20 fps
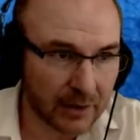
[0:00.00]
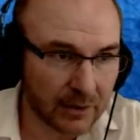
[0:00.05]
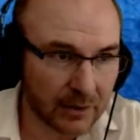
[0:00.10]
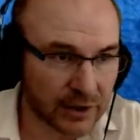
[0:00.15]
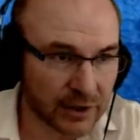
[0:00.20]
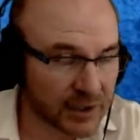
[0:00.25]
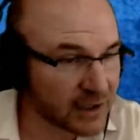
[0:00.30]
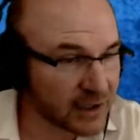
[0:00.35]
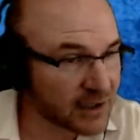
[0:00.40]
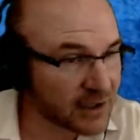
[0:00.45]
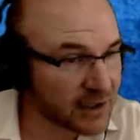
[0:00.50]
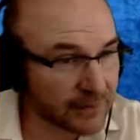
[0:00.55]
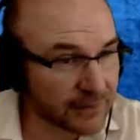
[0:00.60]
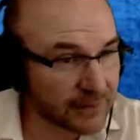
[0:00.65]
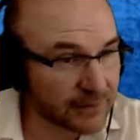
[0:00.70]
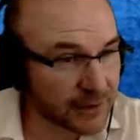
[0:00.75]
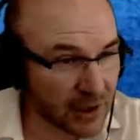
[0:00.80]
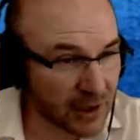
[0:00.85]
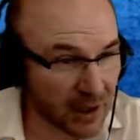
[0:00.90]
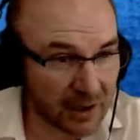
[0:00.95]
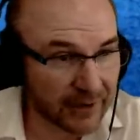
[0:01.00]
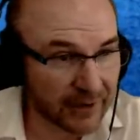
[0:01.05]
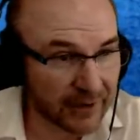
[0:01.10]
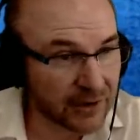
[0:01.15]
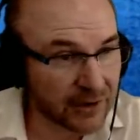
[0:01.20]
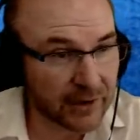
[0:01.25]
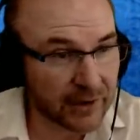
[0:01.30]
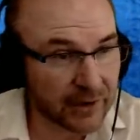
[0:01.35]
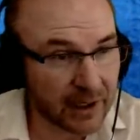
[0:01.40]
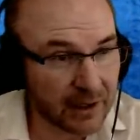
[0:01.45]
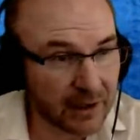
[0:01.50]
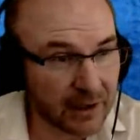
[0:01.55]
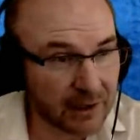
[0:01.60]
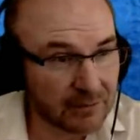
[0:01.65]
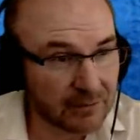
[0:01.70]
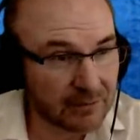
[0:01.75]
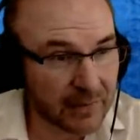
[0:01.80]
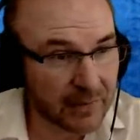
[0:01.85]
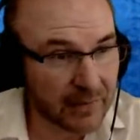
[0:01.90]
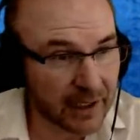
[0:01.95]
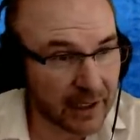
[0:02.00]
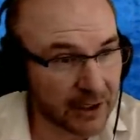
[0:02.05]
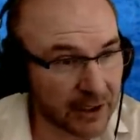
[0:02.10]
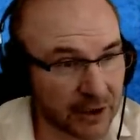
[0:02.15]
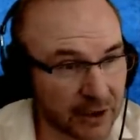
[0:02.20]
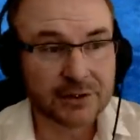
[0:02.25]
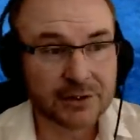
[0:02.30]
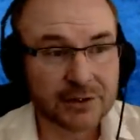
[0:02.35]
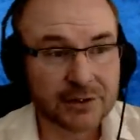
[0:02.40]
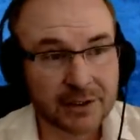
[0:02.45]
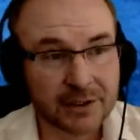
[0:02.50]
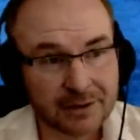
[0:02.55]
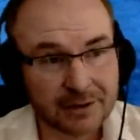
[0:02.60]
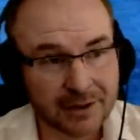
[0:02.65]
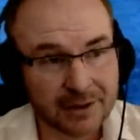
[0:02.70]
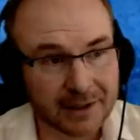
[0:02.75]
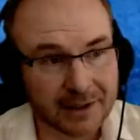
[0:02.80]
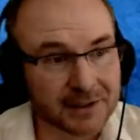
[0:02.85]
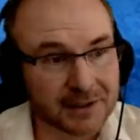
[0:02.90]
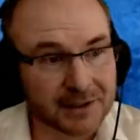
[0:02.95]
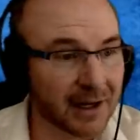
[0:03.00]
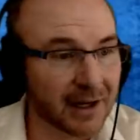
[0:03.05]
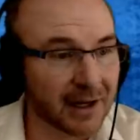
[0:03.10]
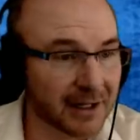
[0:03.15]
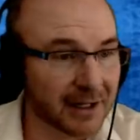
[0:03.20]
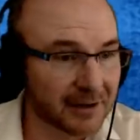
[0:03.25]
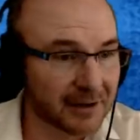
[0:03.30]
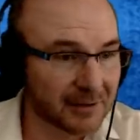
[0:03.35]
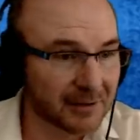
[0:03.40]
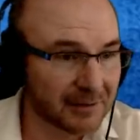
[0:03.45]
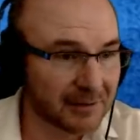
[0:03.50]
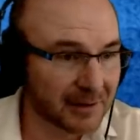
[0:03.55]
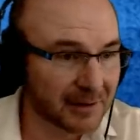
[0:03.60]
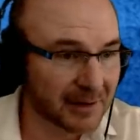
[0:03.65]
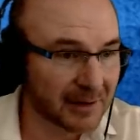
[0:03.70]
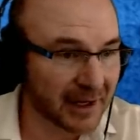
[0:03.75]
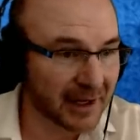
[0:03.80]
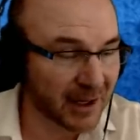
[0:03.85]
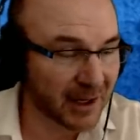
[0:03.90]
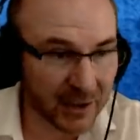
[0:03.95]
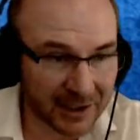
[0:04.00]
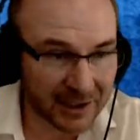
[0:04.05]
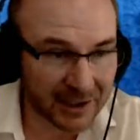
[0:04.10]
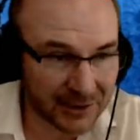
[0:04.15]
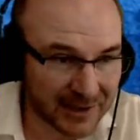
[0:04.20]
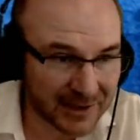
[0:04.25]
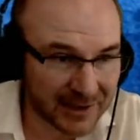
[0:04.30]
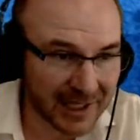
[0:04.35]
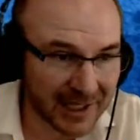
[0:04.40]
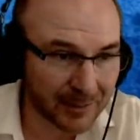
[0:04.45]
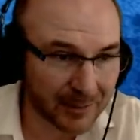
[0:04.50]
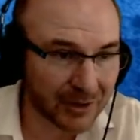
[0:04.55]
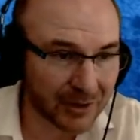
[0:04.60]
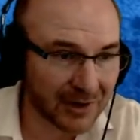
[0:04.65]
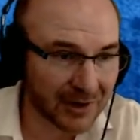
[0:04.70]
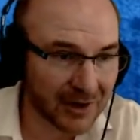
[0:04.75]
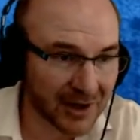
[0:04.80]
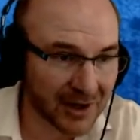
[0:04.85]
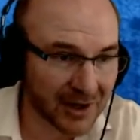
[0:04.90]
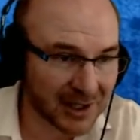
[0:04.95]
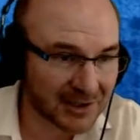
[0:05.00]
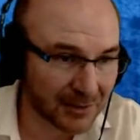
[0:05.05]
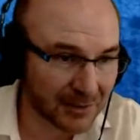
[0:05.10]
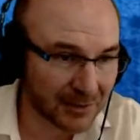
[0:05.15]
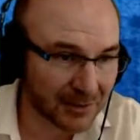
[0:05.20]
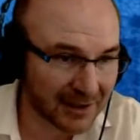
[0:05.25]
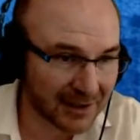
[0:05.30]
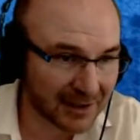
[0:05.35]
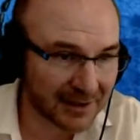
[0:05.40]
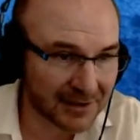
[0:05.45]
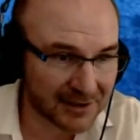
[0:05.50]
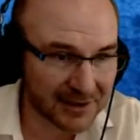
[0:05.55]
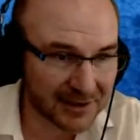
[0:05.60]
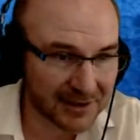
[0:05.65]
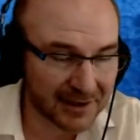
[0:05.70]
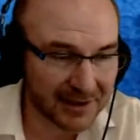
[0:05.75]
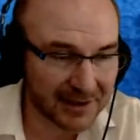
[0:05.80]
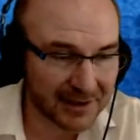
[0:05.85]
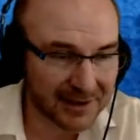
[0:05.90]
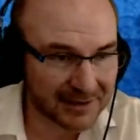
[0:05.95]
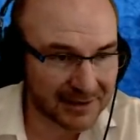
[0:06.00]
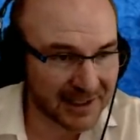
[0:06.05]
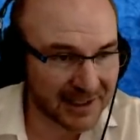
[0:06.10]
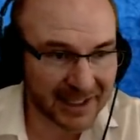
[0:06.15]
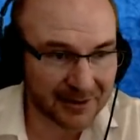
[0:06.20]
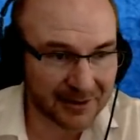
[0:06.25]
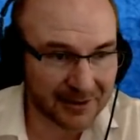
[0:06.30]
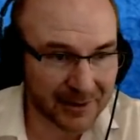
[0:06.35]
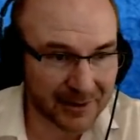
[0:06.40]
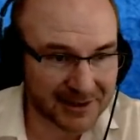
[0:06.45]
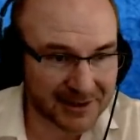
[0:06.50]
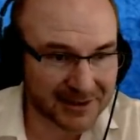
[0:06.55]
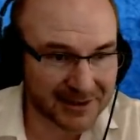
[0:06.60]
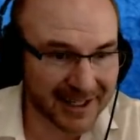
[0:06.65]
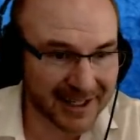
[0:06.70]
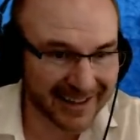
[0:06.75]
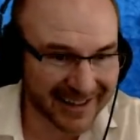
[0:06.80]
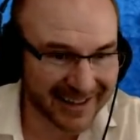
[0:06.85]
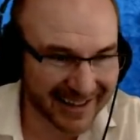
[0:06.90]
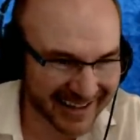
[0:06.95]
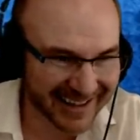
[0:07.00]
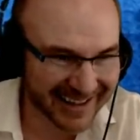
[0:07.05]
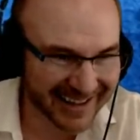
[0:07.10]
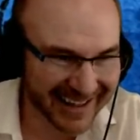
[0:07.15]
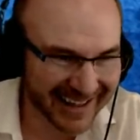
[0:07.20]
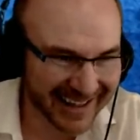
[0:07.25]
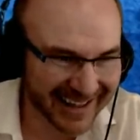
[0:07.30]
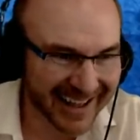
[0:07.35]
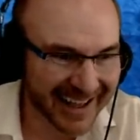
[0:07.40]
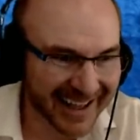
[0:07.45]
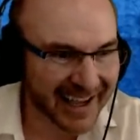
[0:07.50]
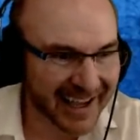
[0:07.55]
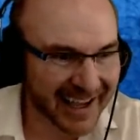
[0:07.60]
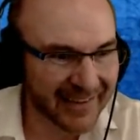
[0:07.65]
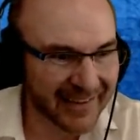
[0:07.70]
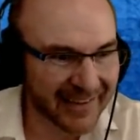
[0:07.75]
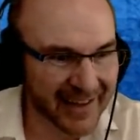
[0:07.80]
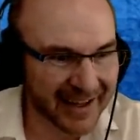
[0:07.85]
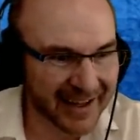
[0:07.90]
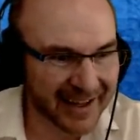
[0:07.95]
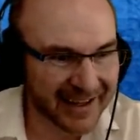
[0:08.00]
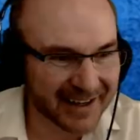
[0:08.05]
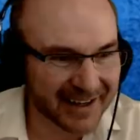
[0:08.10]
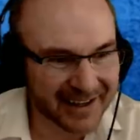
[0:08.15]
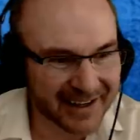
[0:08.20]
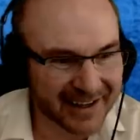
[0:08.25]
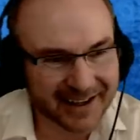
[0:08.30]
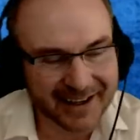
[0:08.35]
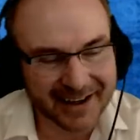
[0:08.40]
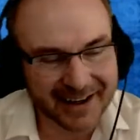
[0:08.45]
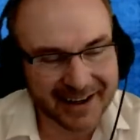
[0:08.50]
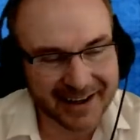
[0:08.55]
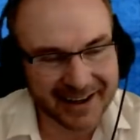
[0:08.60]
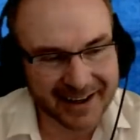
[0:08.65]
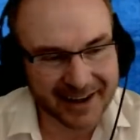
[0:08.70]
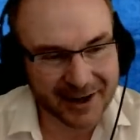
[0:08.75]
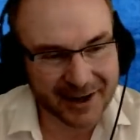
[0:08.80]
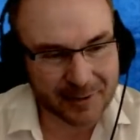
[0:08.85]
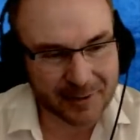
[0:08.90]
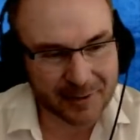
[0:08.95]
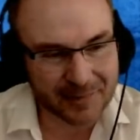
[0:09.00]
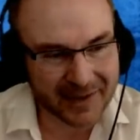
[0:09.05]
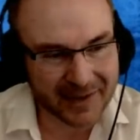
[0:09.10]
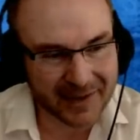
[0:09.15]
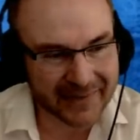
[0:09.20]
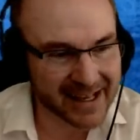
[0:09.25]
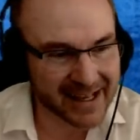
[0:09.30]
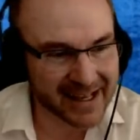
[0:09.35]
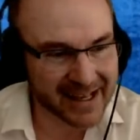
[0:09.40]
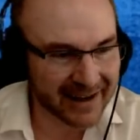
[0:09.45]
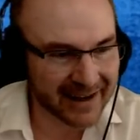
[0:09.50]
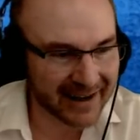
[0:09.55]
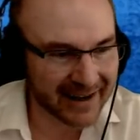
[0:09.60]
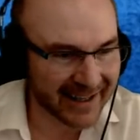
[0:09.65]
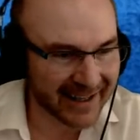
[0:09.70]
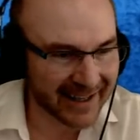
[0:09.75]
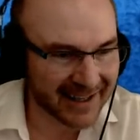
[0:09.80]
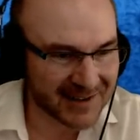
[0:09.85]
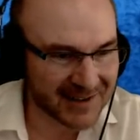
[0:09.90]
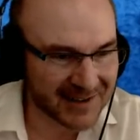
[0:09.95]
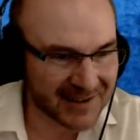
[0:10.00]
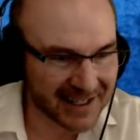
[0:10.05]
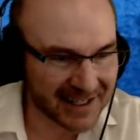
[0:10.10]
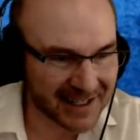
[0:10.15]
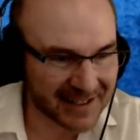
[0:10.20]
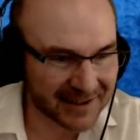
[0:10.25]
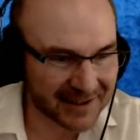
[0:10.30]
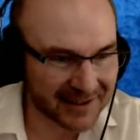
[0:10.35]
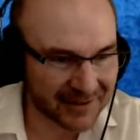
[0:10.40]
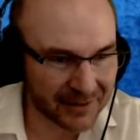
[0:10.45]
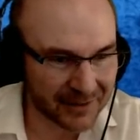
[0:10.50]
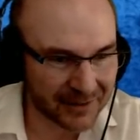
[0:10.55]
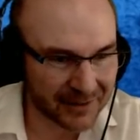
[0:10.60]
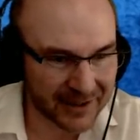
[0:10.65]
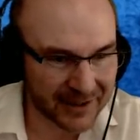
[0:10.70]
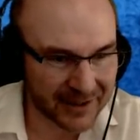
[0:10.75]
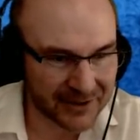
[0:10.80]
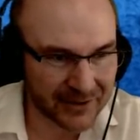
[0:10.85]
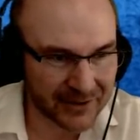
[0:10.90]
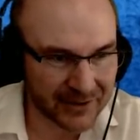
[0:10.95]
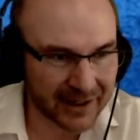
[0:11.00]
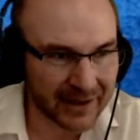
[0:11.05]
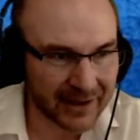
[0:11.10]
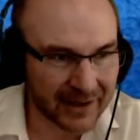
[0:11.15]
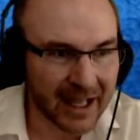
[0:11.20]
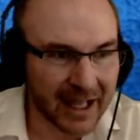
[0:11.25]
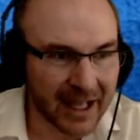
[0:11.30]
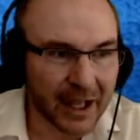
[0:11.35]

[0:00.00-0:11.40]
Jesus saw a fig tree and he cursed it and it died, and he went into a temple and caused a ruckus and didn't get arrested, and that um, and then he gives a lesson of the fig tree.